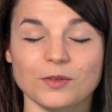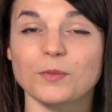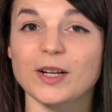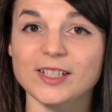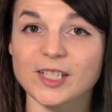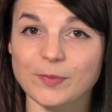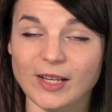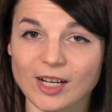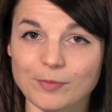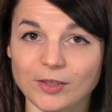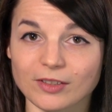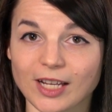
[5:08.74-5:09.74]
Want to speed
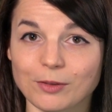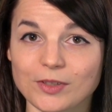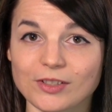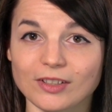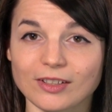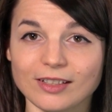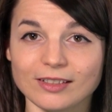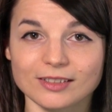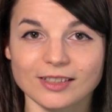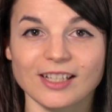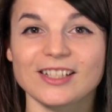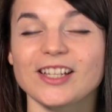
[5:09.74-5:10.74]
up your language learning?
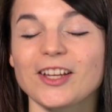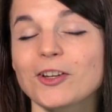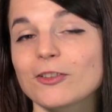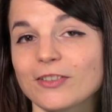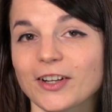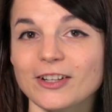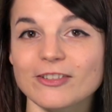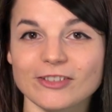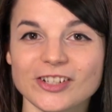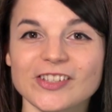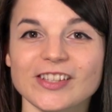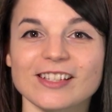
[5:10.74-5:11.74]
Take your very
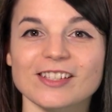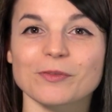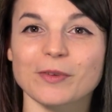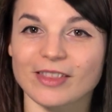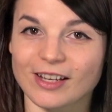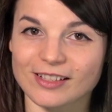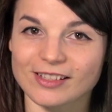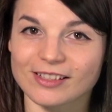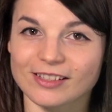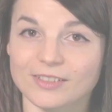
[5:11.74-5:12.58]
first lesson with us.